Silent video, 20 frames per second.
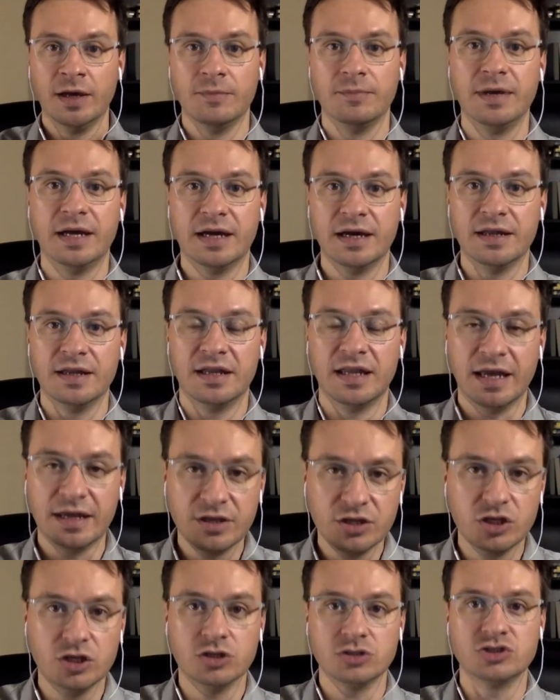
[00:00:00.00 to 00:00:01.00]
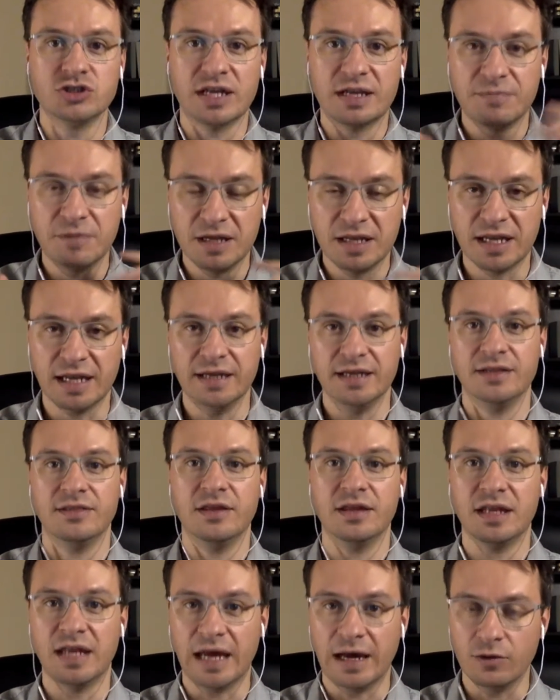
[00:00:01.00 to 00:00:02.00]
Because then you'll just be sending
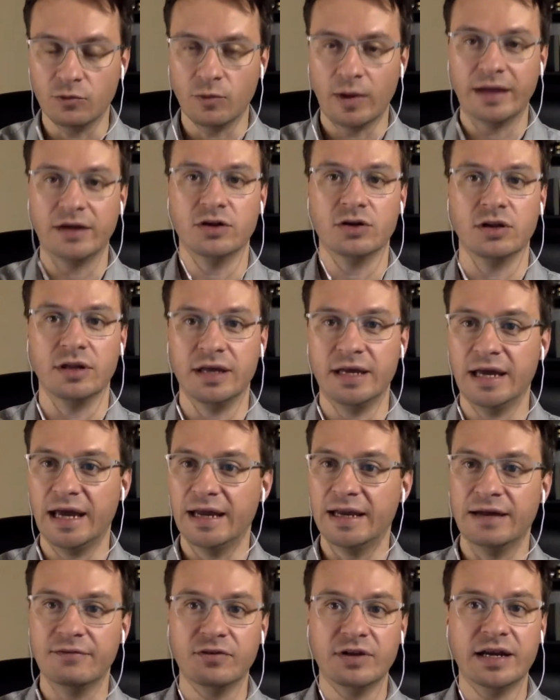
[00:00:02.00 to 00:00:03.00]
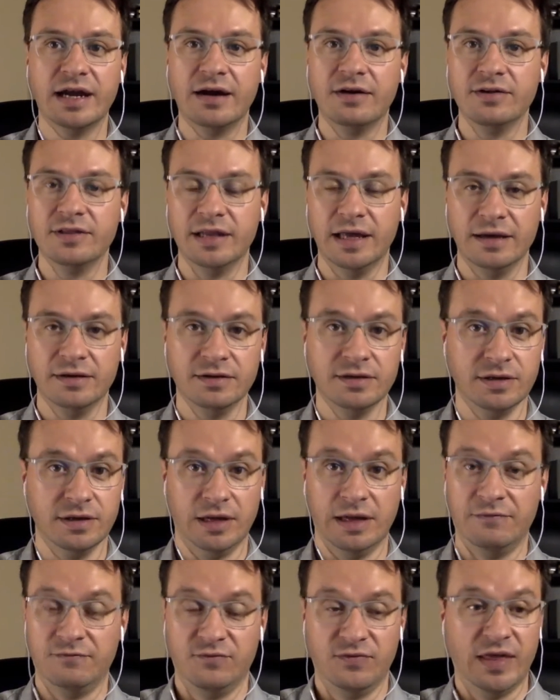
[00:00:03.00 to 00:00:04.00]
this out regularly, and every now and then,
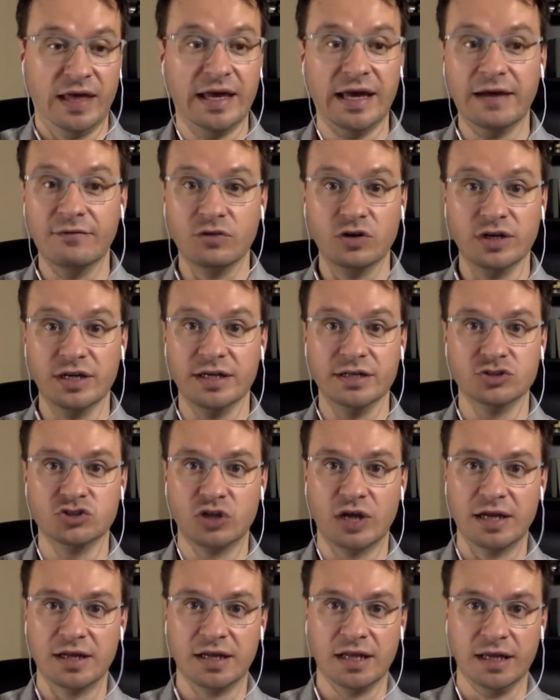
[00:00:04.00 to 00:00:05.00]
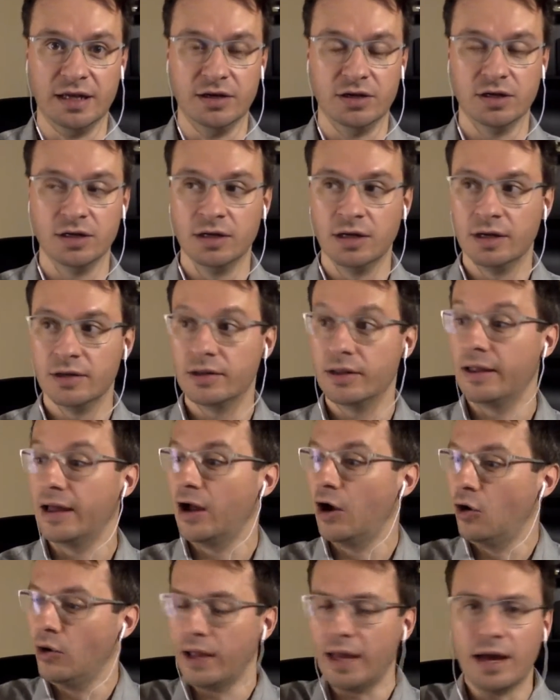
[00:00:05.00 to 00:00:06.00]
if they ever need a translator, they're
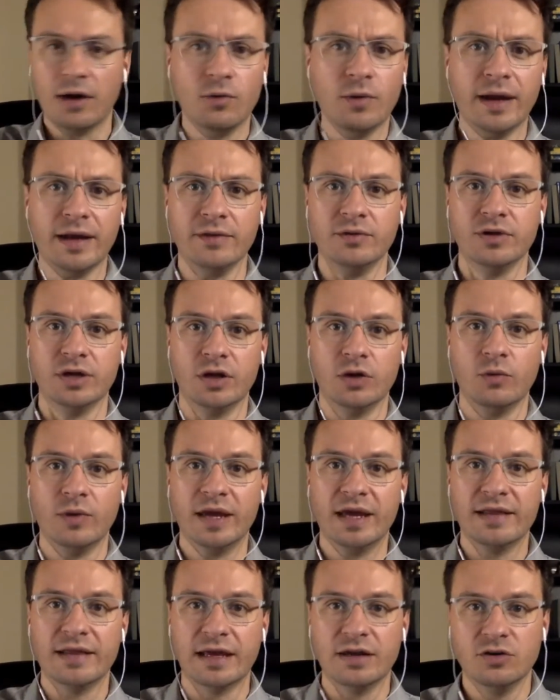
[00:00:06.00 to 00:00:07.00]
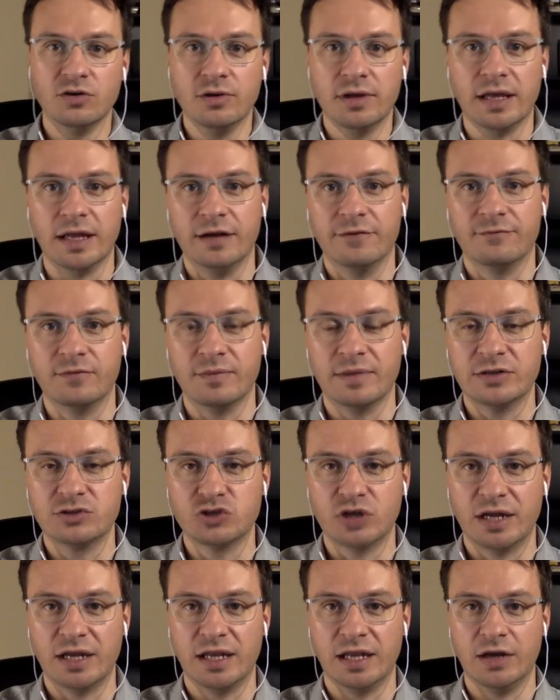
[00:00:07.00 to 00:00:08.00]
like, oh, yeah, wait, you know, we get that newsletter from the
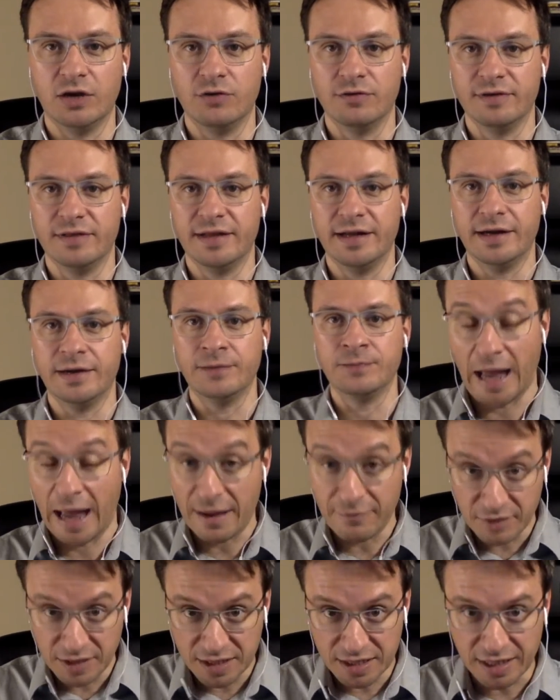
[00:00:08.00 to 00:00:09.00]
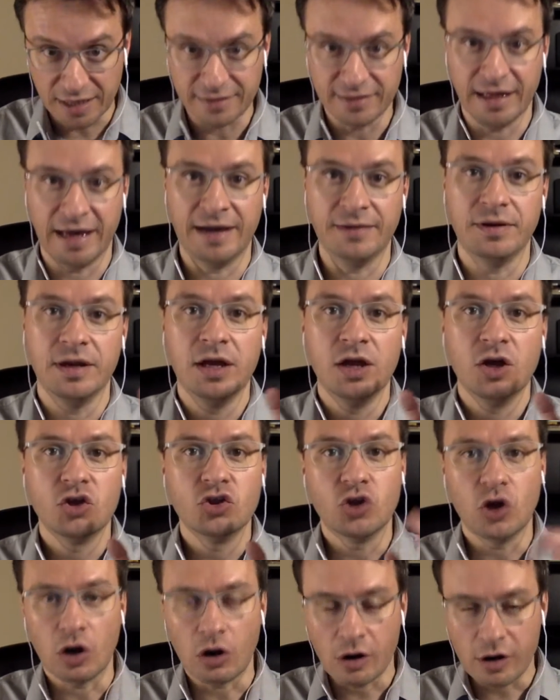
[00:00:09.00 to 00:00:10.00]
translator over there. Having said that,
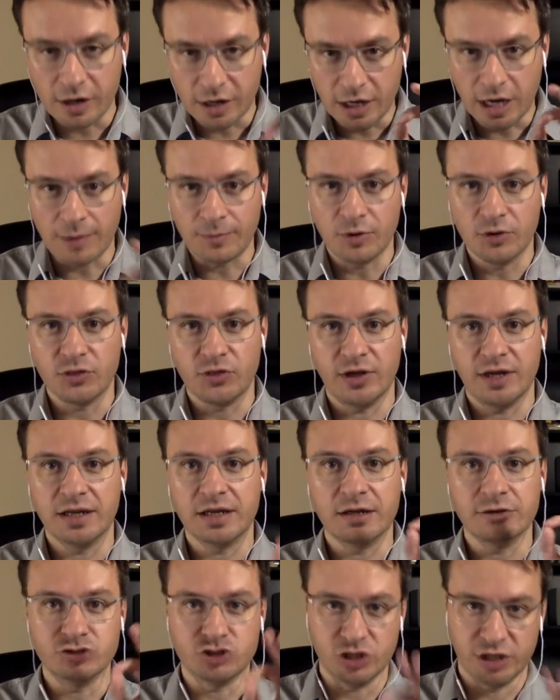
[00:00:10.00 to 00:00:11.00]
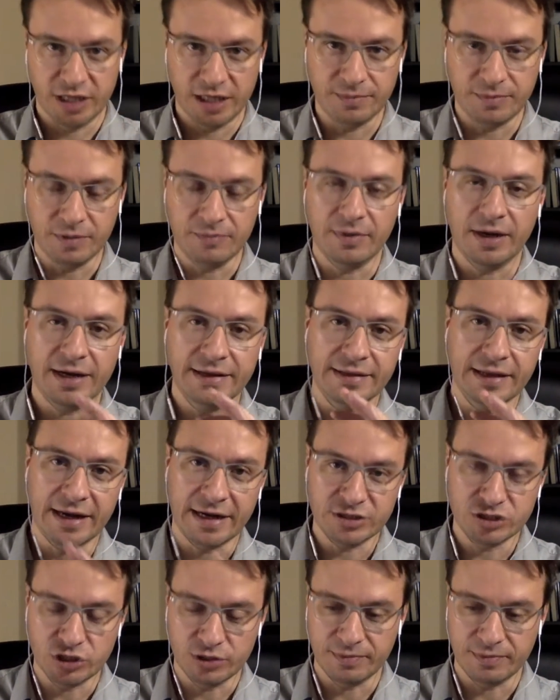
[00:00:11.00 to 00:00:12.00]
there are a couple things you should keep in mind that
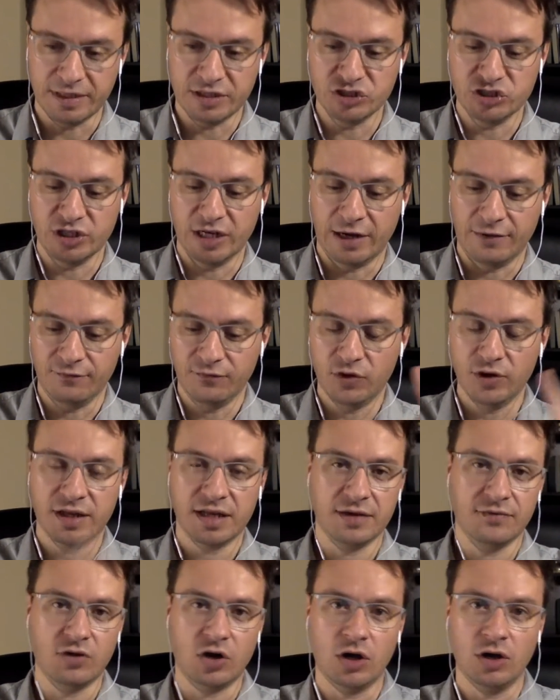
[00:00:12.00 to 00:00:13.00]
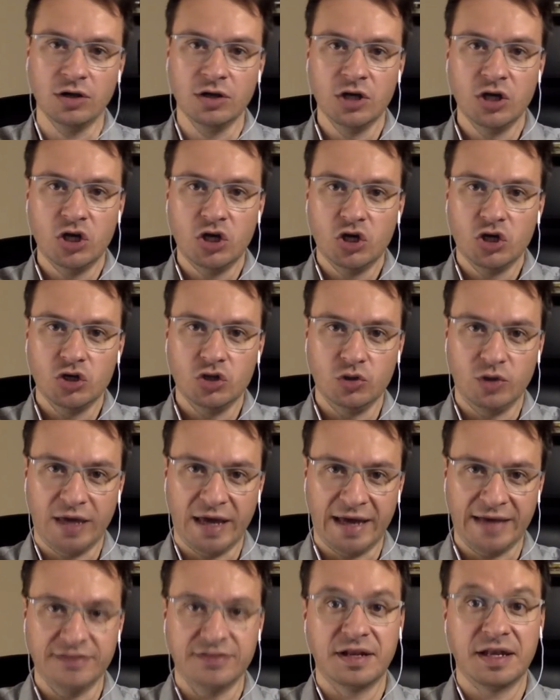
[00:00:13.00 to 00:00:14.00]
I should mention now. First of all, you
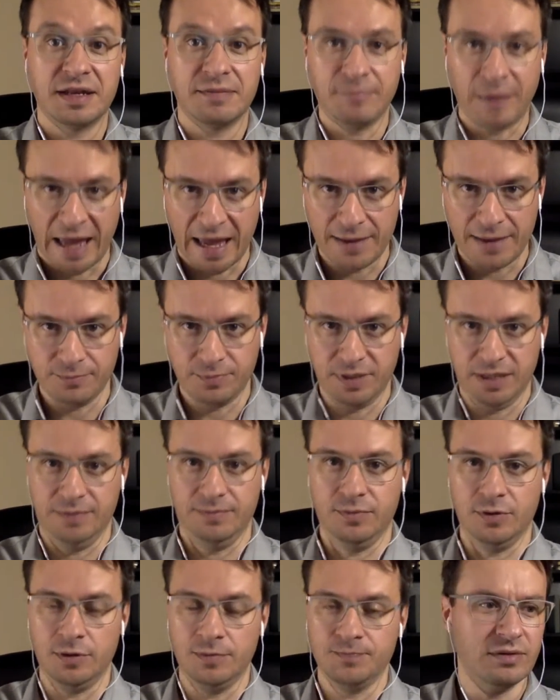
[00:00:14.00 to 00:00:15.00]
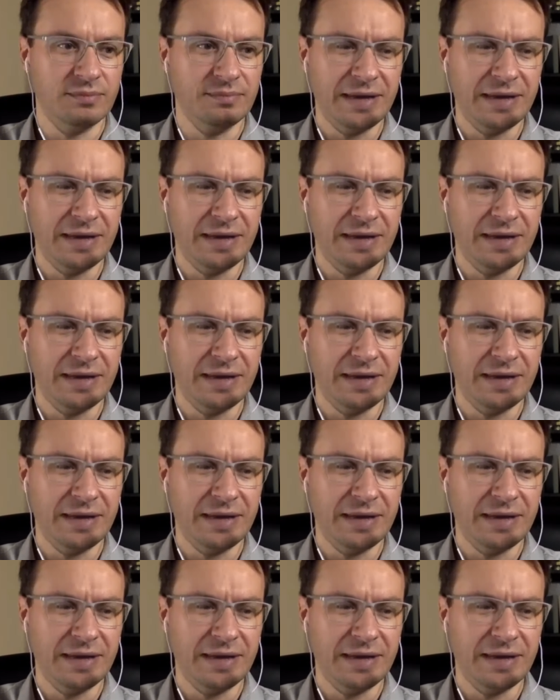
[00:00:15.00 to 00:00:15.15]
can't spam people.